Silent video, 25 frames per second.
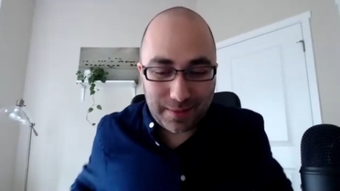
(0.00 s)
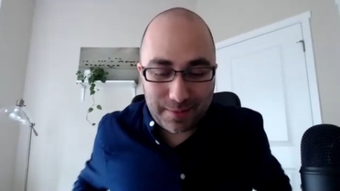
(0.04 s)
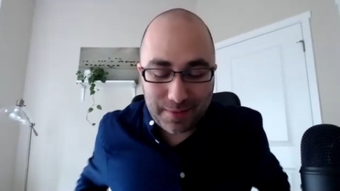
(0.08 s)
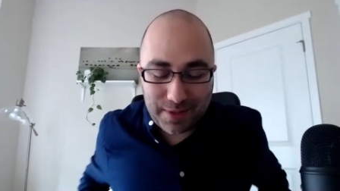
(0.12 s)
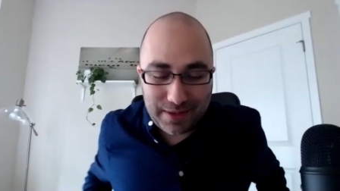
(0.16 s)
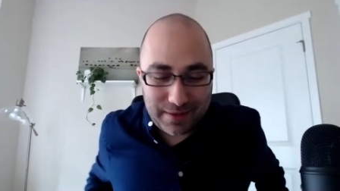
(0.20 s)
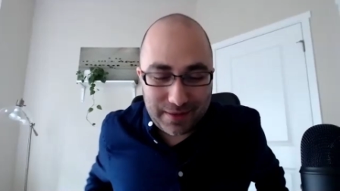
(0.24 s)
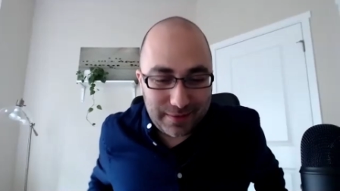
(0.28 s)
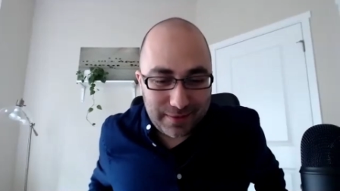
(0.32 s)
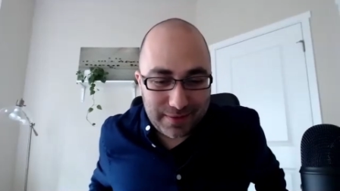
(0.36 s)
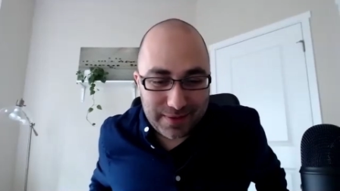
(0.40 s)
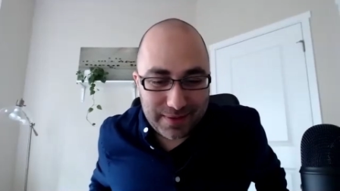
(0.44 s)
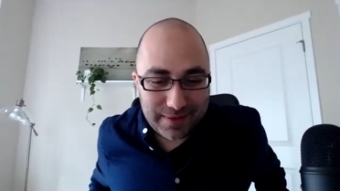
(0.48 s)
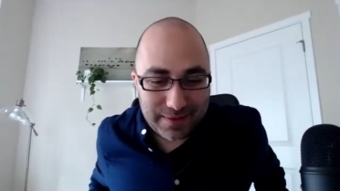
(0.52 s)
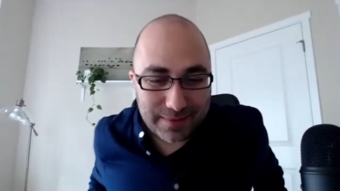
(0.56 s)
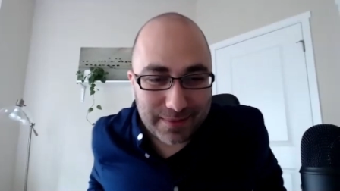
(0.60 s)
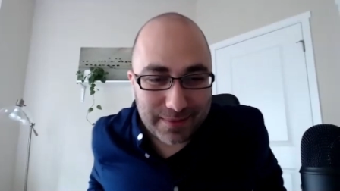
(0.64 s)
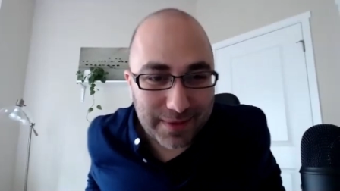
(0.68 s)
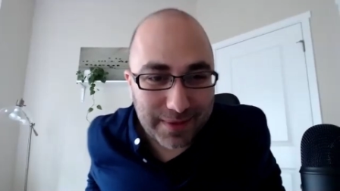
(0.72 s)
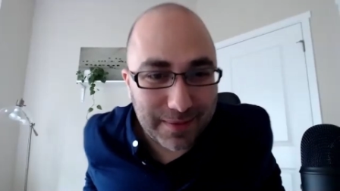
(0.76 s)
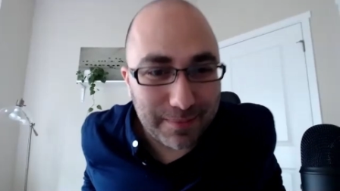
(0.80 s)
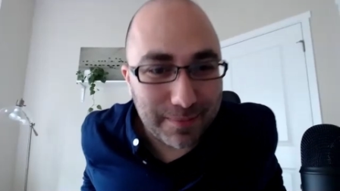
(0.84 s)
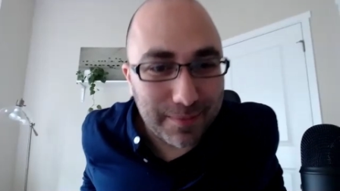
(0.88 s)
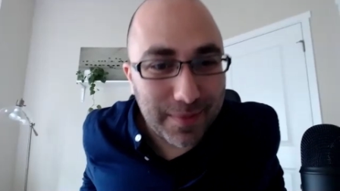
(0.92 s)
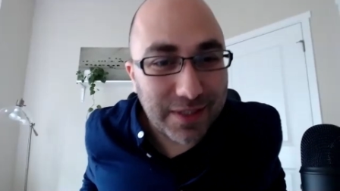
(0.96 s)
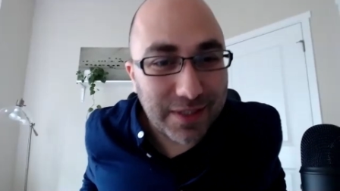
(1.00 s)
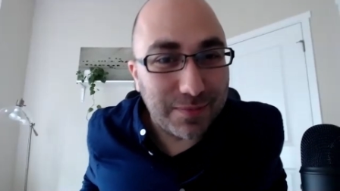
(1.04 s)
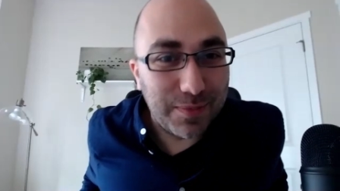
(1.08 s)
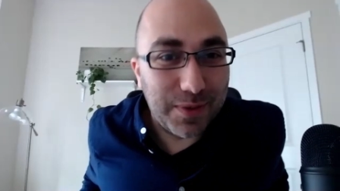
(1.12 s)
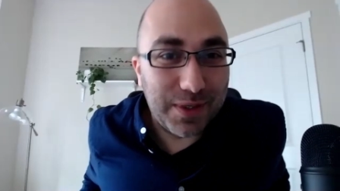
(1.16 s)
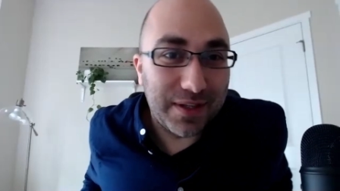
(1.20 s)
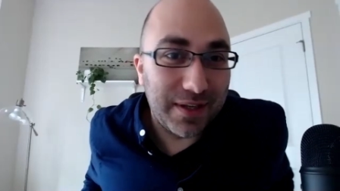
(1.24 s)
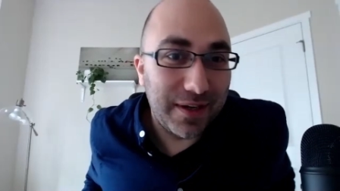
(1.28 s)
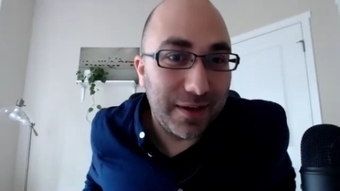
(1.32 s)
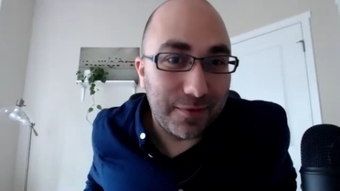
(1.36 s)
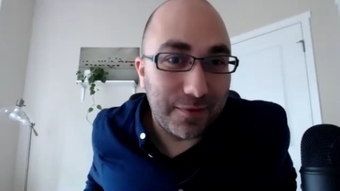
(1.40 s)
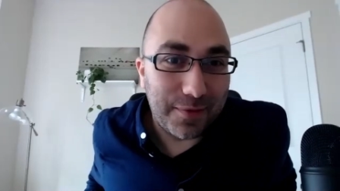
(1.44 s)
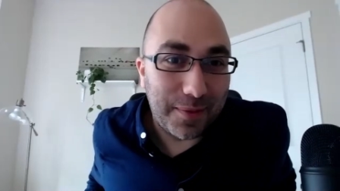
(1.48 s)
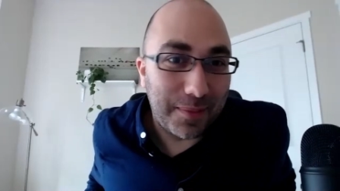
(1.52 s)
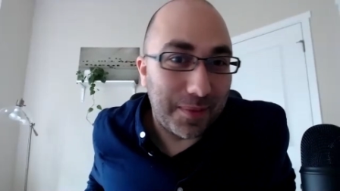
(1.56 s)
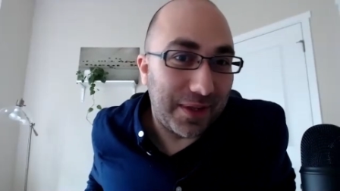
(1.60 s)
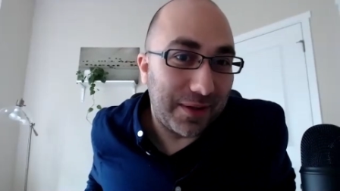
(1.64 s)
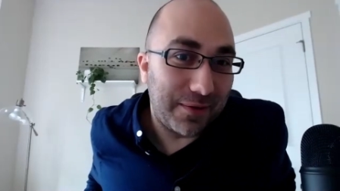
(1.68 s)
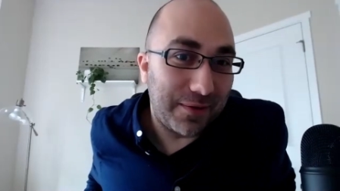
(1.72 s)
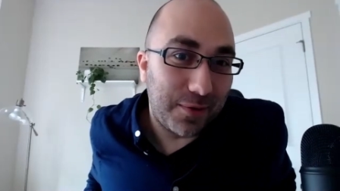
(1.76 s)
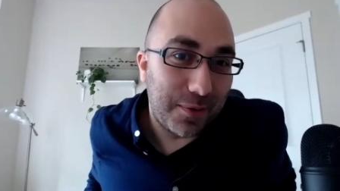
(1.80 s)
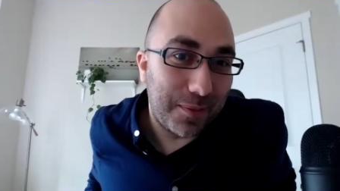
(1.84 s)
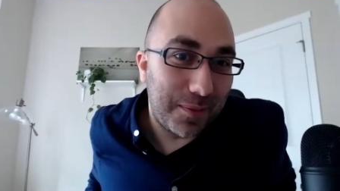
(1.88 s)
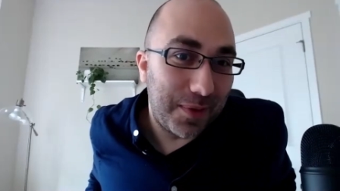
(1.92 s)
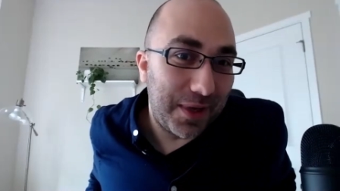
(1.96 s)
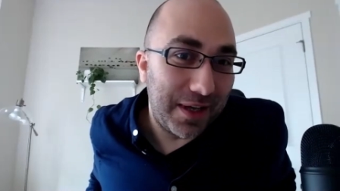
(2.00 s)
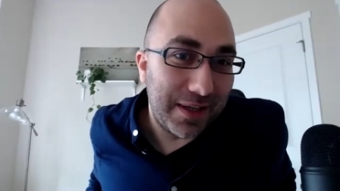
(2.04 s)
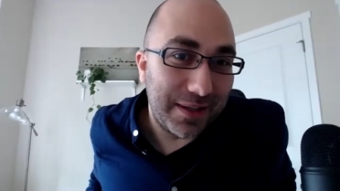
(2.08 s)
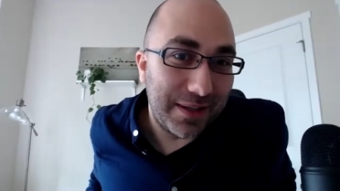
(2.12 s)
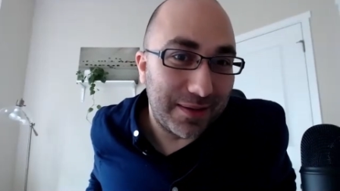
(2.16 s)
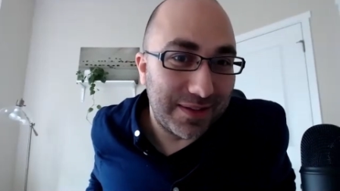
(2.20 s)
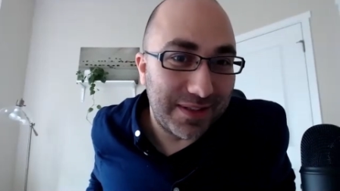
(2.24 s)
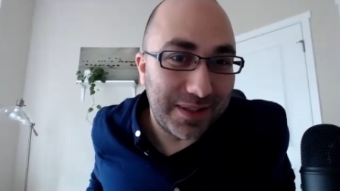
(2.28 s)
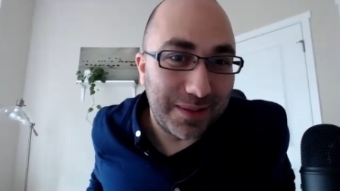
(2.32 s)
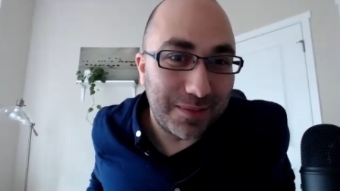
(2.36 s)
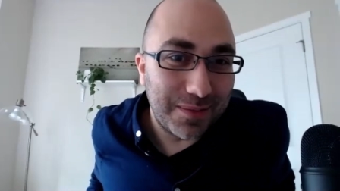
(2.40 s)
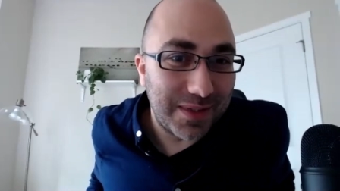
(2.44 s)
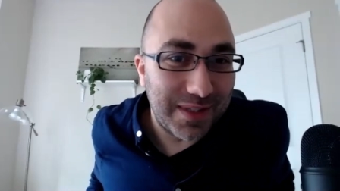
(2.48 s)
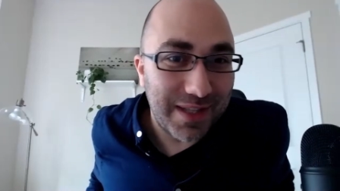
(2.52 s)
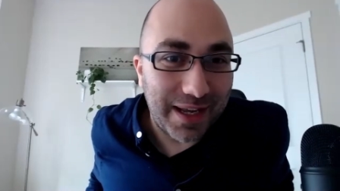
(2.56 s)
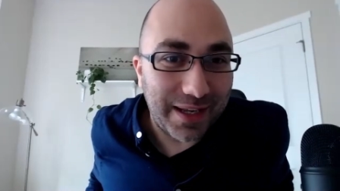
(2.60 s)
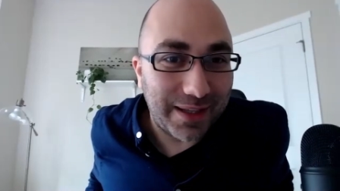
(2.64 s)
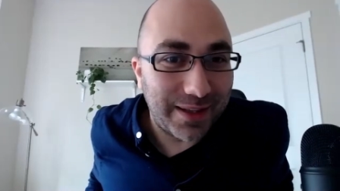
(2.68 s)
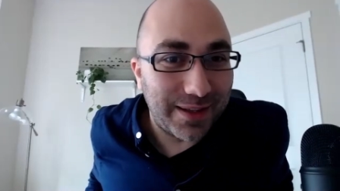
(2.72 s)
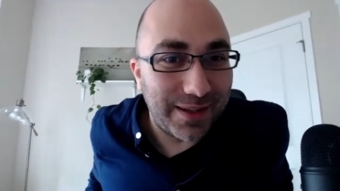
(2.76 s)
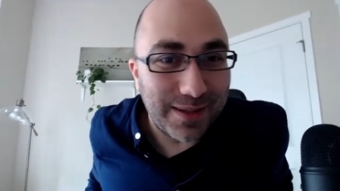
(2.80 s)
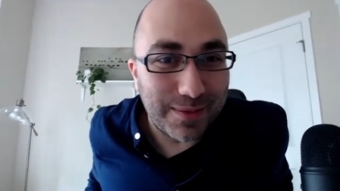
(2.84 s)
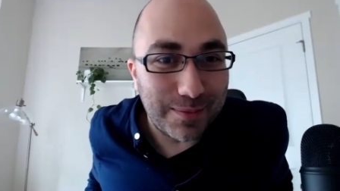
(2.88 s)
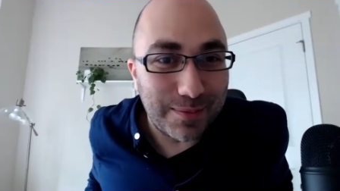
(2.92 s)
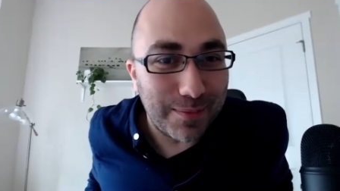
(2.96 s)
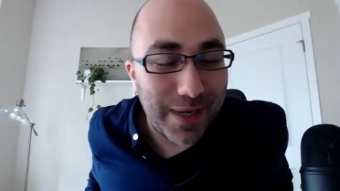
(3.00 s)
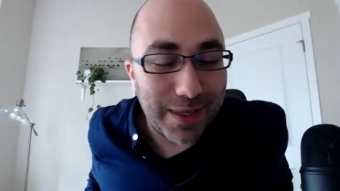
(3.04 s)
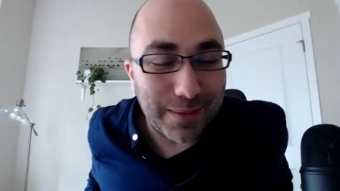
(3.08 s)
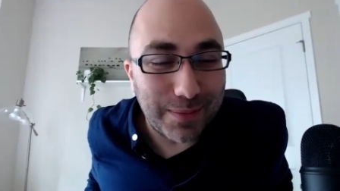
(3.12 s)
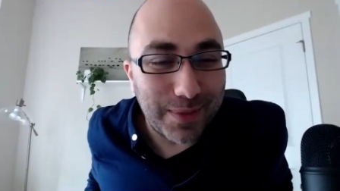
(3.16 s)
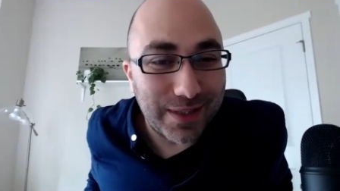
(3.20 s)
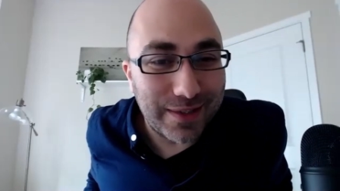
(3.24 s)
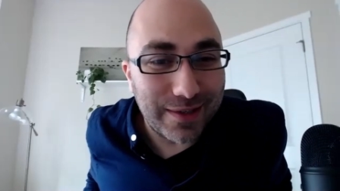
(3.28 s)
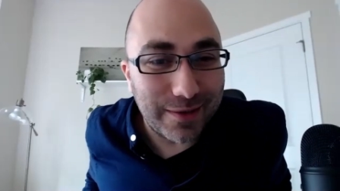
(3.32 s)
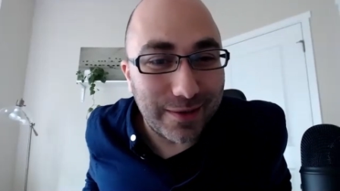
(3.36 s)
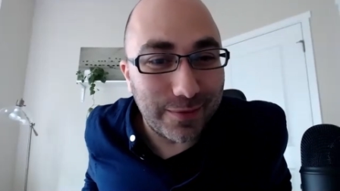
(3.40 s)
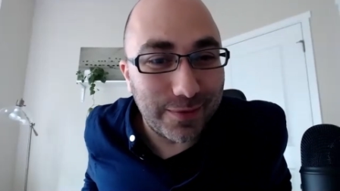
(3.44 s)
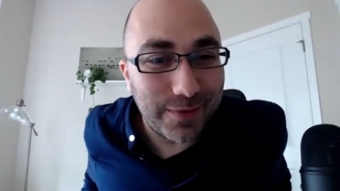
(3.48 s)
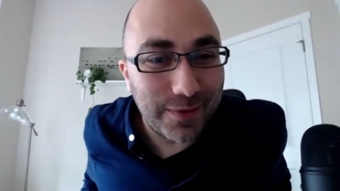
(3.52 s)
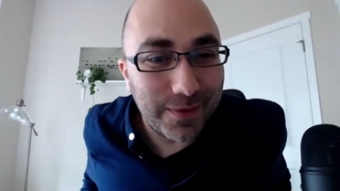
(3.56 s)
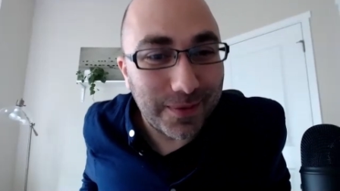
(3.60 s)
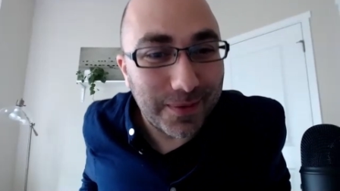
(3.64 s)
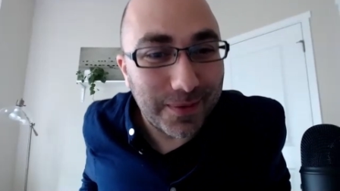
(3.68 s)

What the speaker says: I mean, it must be tough. I mean, for me, it seems like it might be tough.